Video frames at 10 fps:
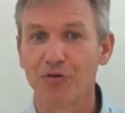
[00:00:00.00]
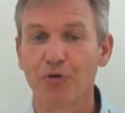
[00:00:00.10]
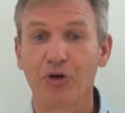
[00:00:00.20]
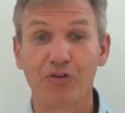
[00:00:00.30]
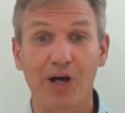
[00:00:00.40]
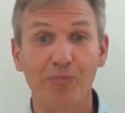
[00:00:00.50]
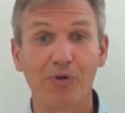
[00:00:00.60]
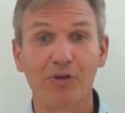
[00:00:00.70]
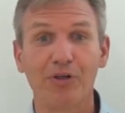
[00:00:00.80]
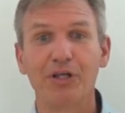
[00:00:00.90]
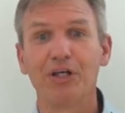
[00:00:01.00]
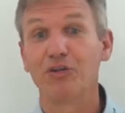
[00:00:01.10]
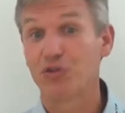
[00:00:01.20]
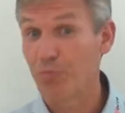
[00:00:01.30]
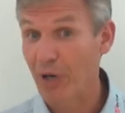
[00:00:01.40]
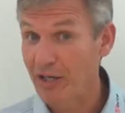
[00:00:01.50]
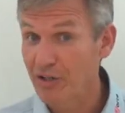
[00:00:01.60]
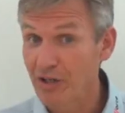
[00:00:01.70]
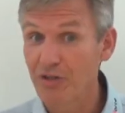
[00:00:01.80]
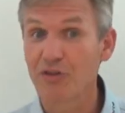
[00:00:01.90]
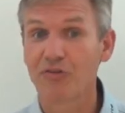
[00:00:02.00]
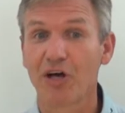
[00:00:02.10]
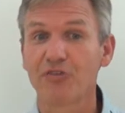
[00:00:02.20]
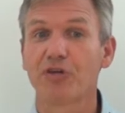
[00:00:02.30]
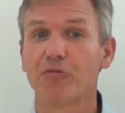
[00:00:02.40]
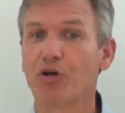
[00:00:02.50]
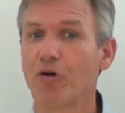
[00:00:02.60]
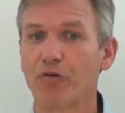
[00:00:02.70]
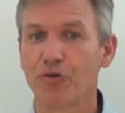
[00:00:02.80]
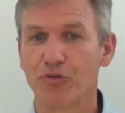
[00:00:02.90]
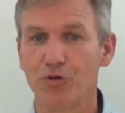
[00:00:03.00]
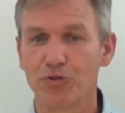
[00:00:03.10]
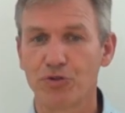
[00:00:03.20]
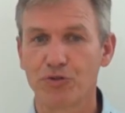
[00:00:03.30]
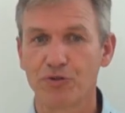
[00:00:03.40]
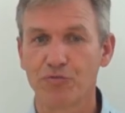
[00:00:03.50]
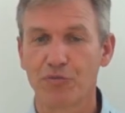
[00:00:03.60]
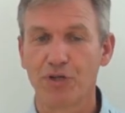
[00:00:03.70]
For example, to bind in disaster recovery solutions.